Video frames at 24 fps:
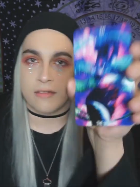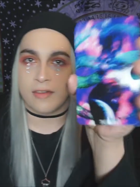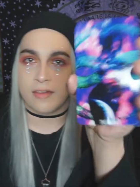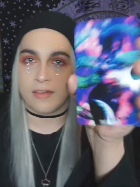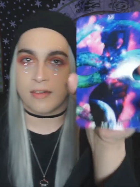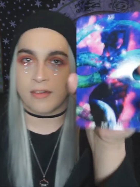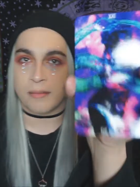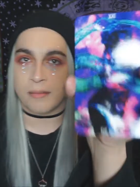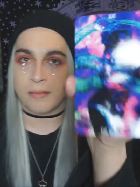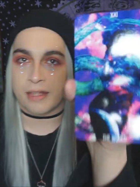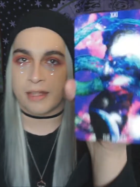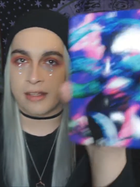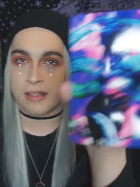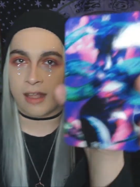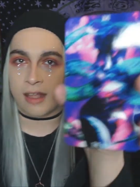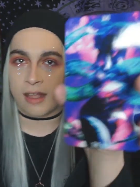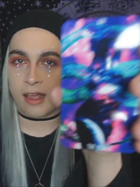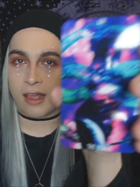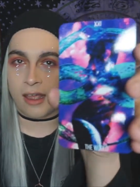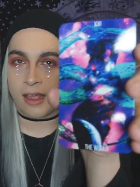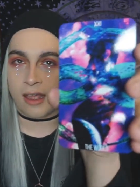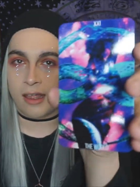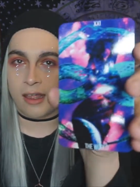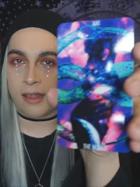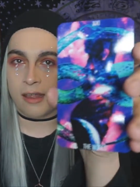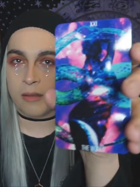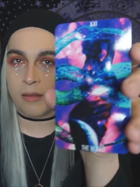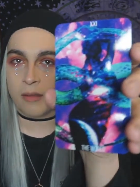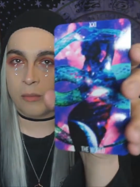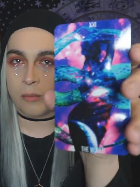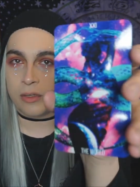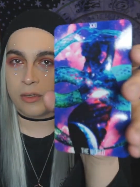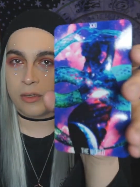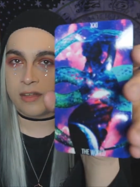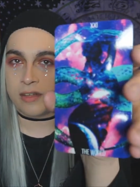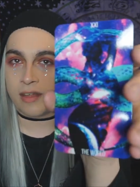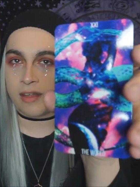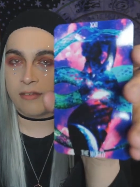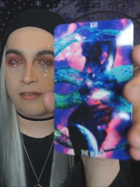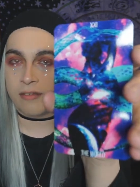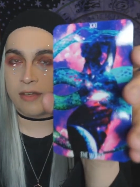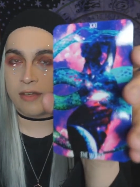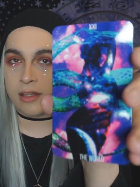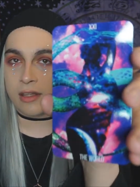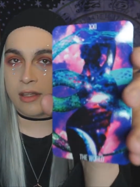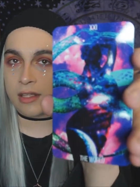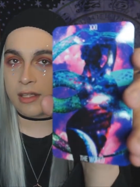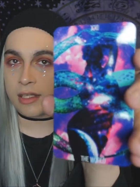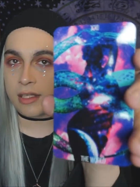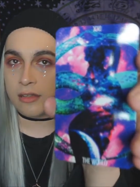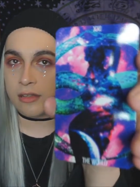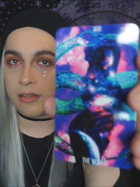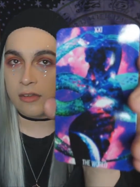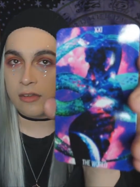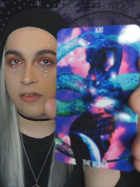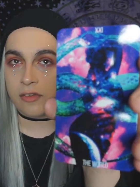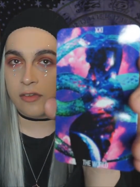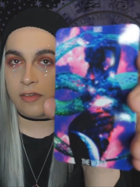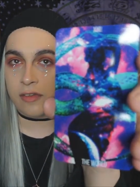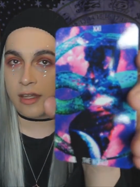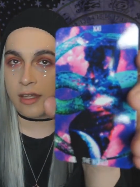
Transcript: It's something that I would definitely just,